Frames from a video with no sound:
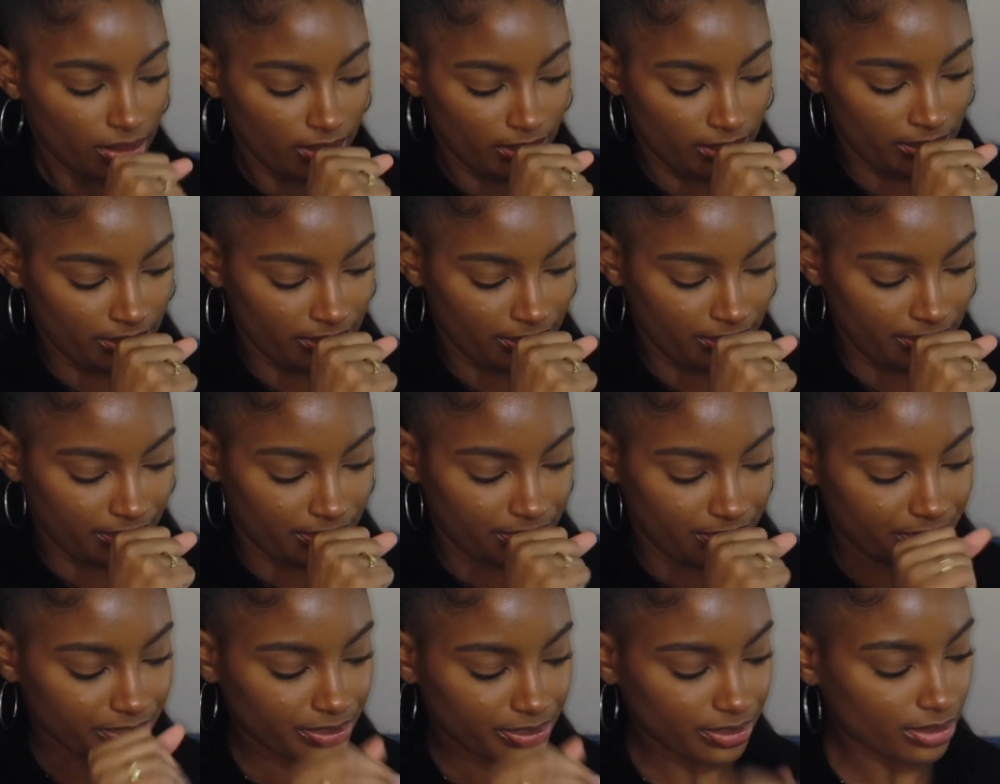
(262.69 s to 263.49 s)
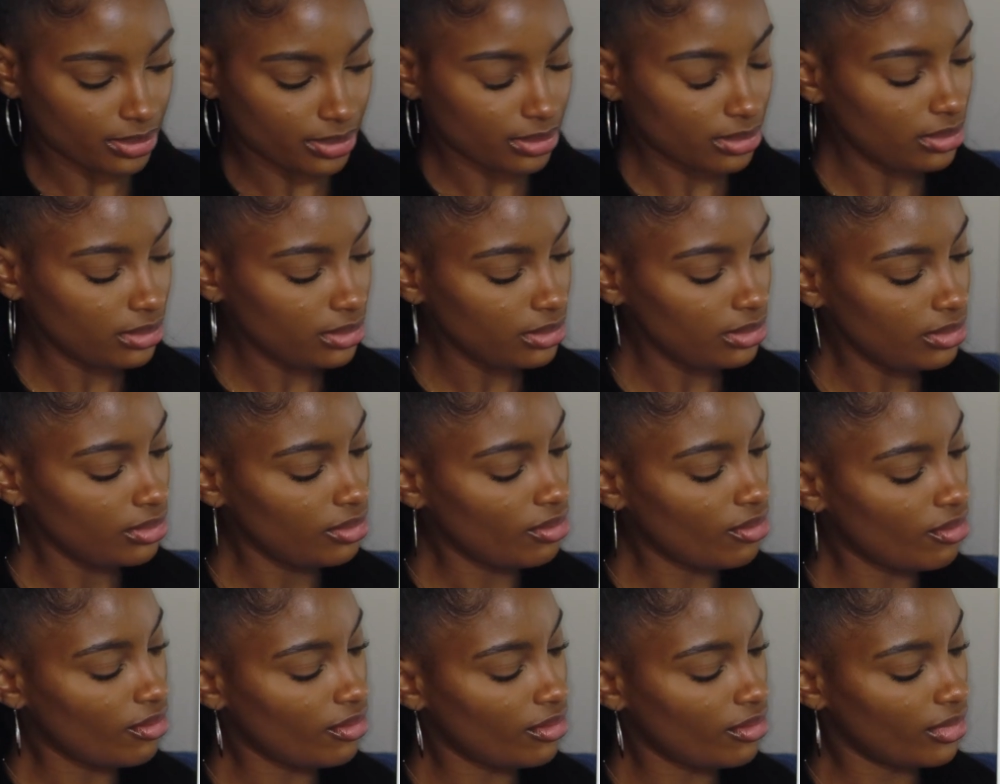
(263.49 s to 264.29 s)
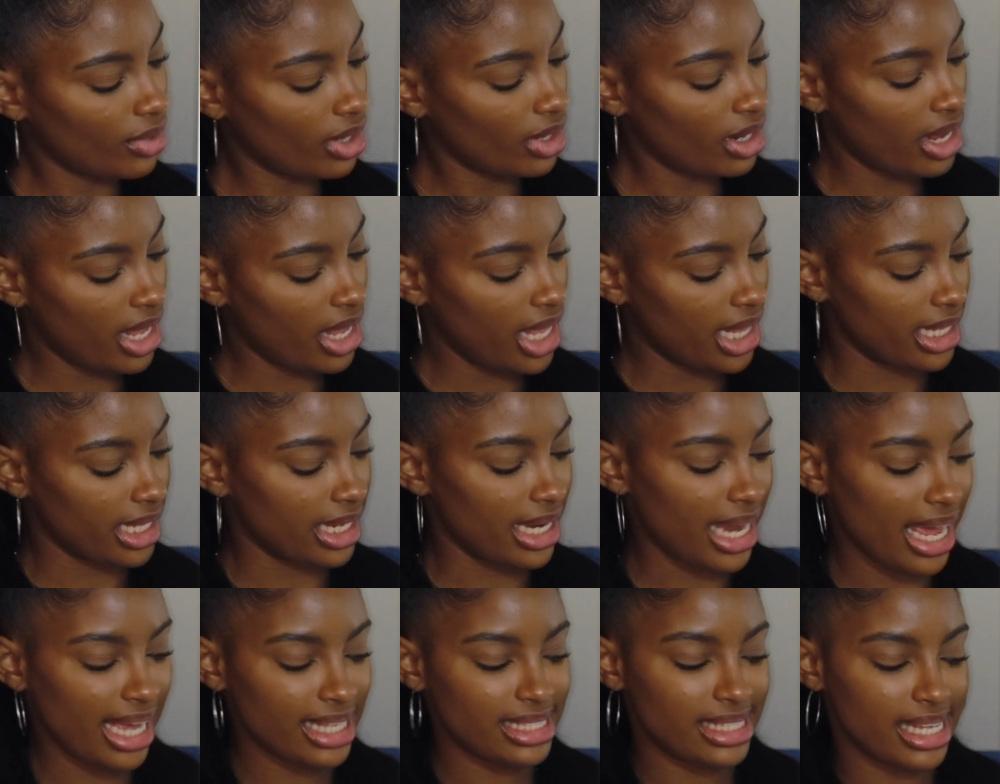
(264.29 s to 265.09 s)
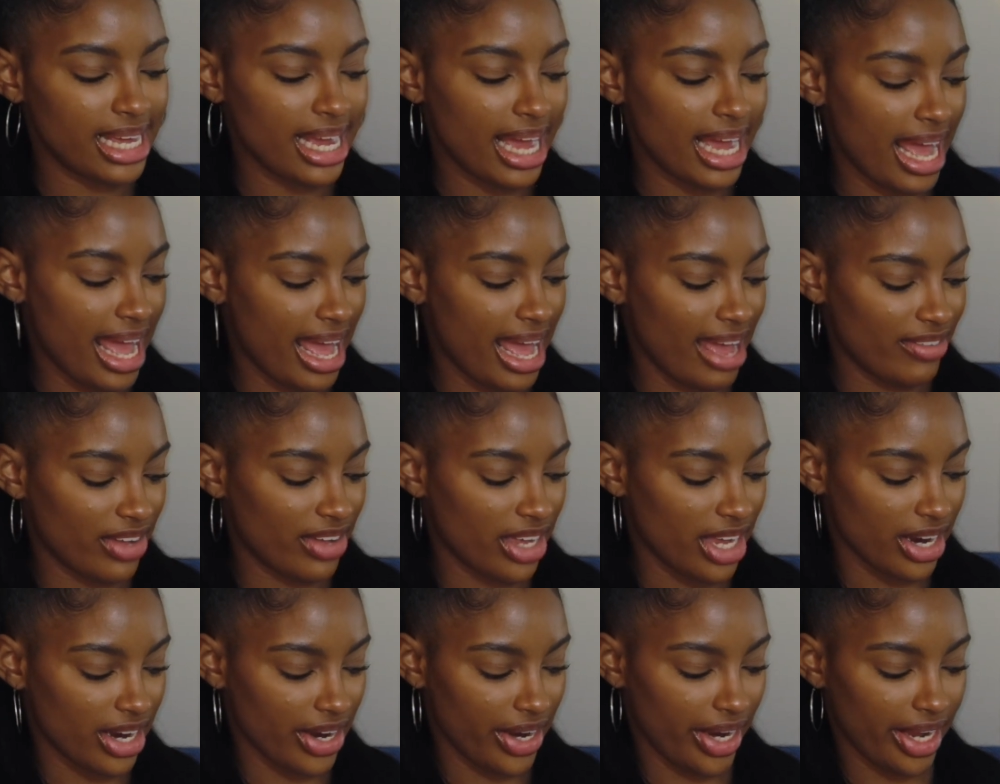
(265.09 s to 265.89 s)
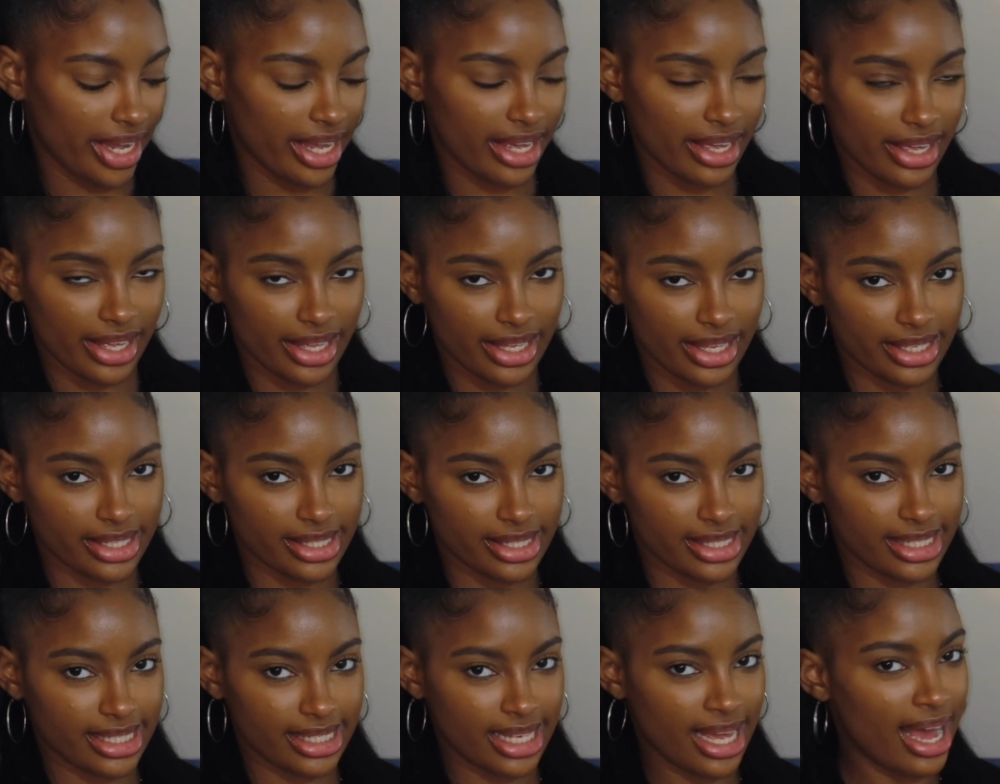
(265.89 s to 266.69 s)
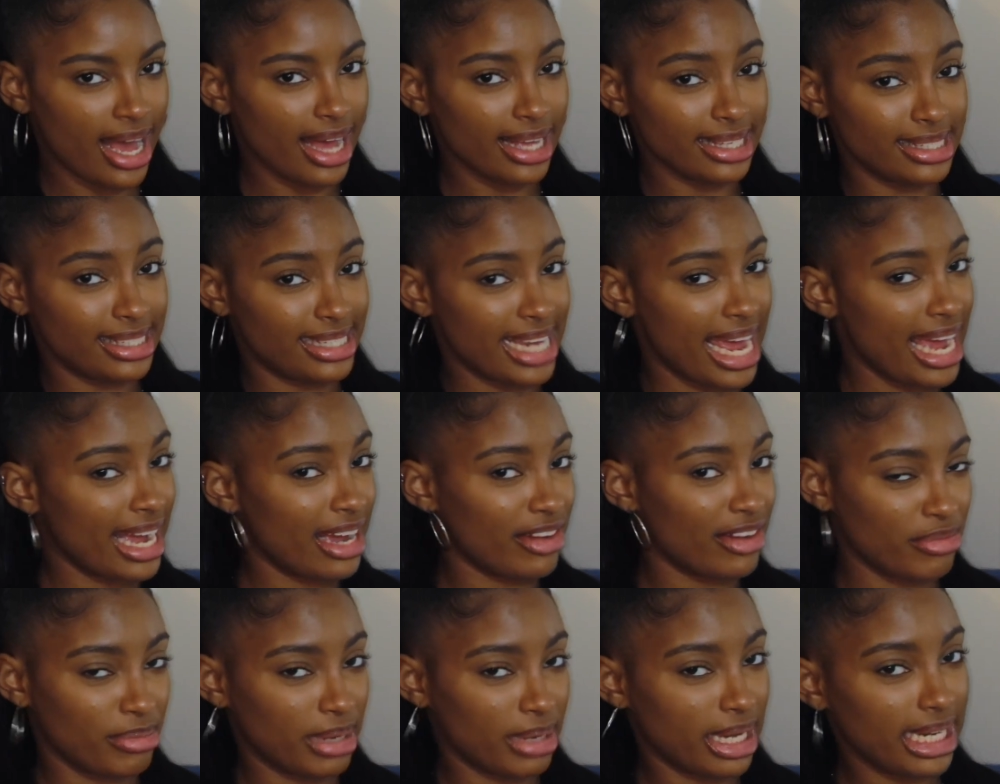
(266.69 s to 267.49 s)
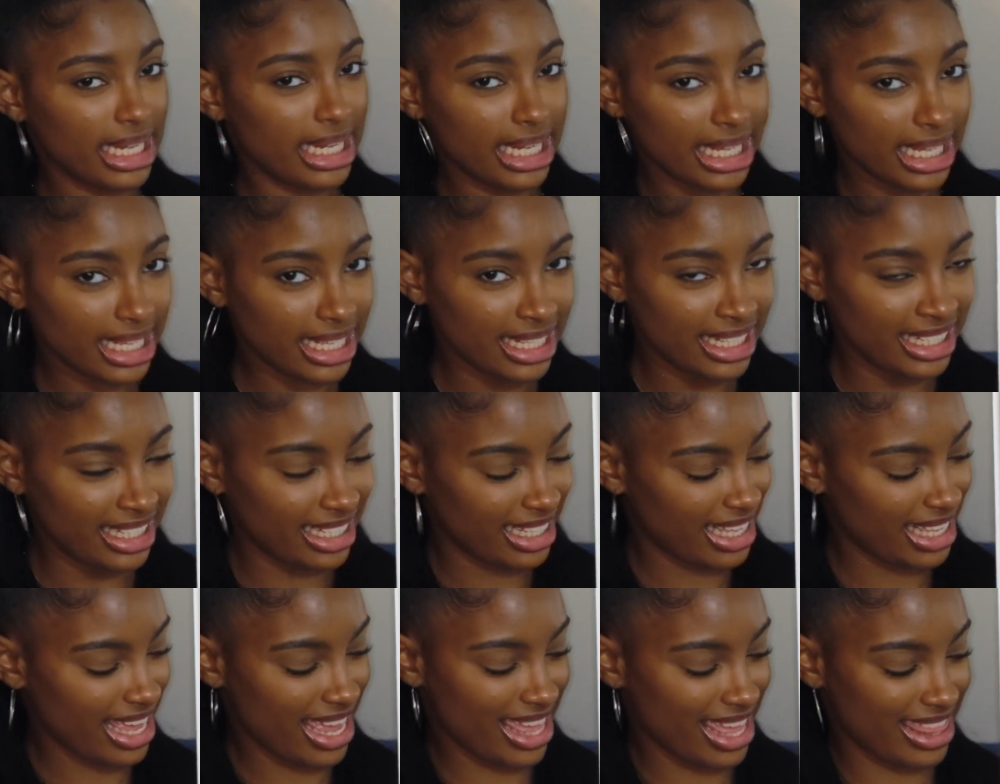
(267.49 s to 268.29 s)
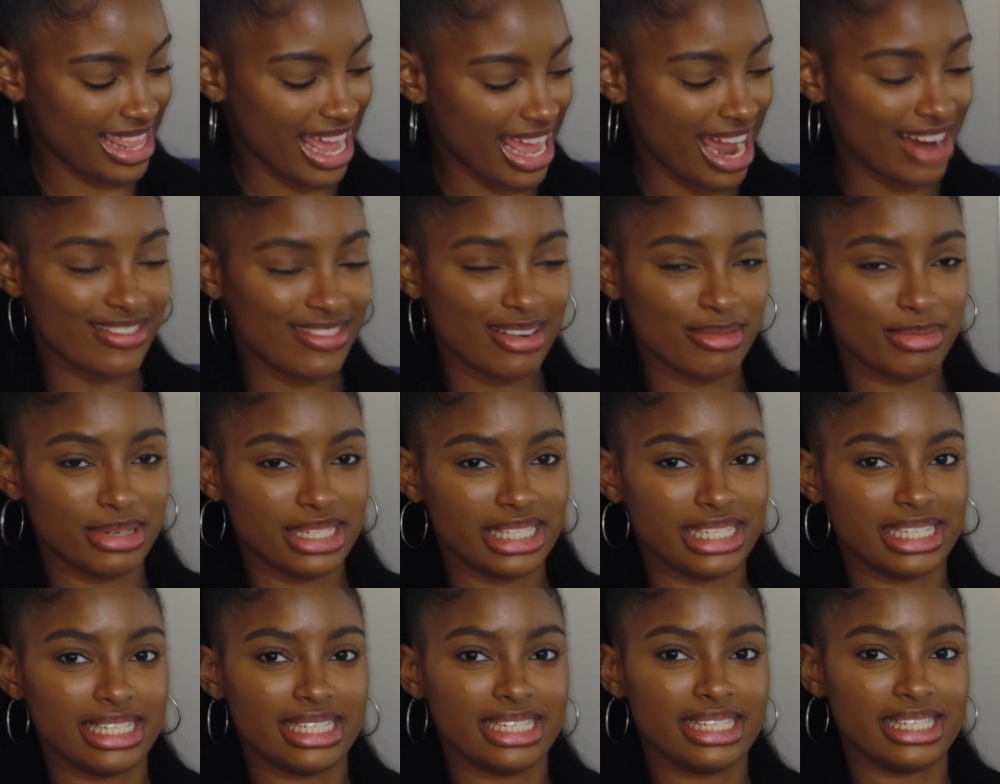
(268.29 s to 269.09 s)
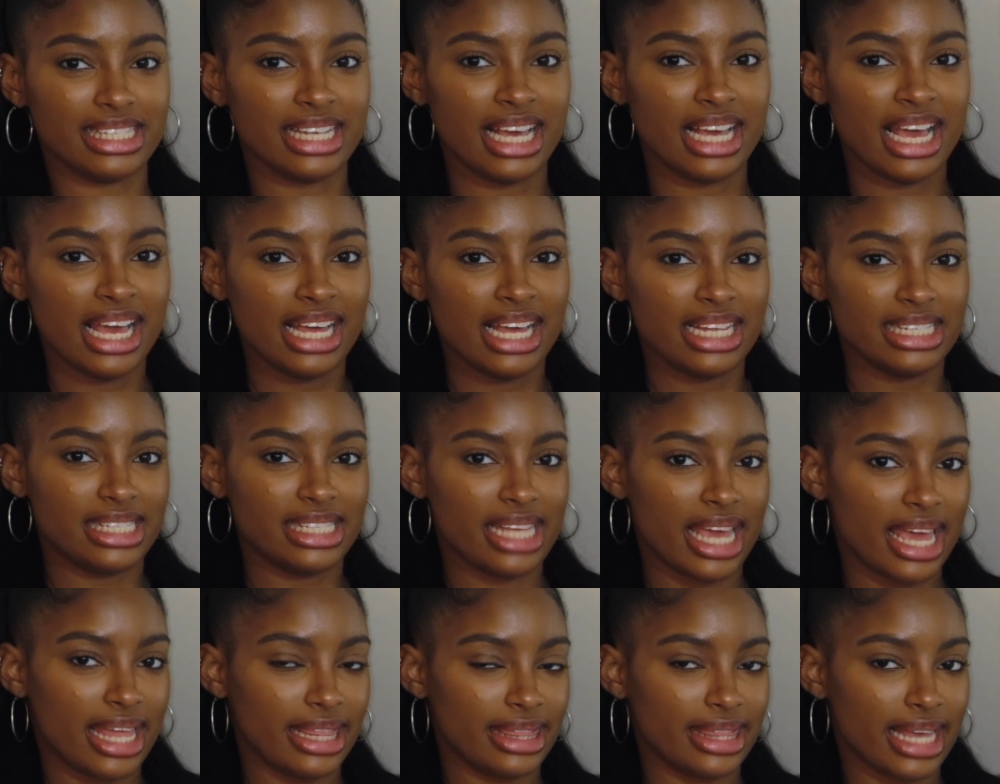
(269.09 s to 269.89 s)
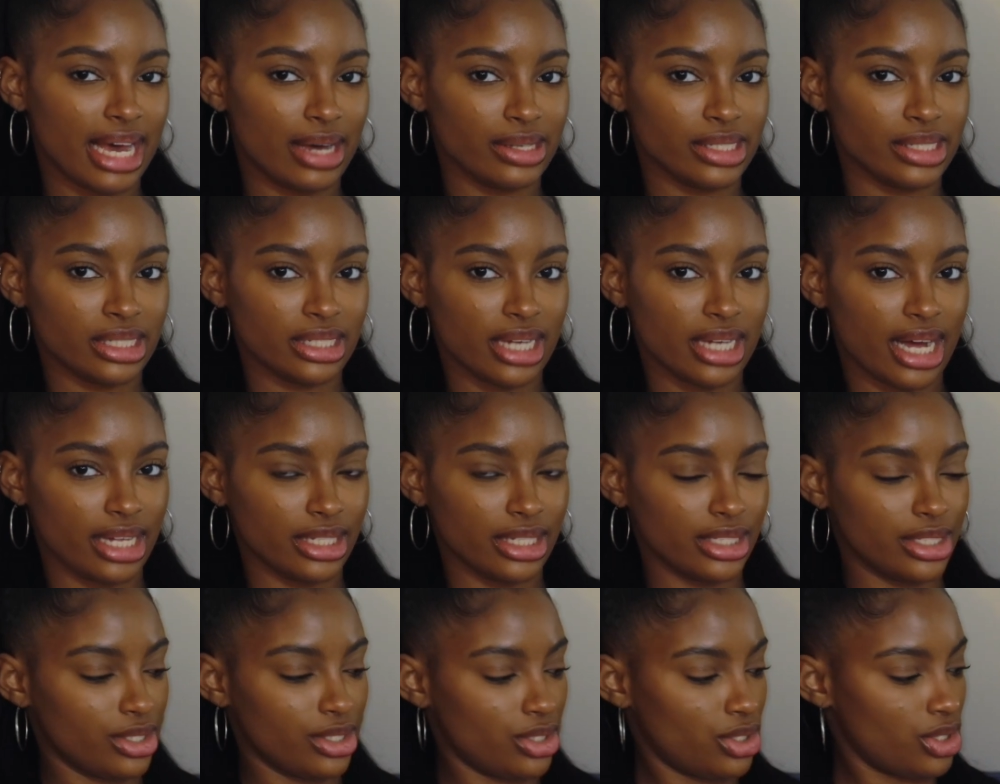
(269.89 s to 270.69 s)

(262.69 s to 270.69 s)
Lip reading: The next thing I have here is a stack of money, and that represents $10,000.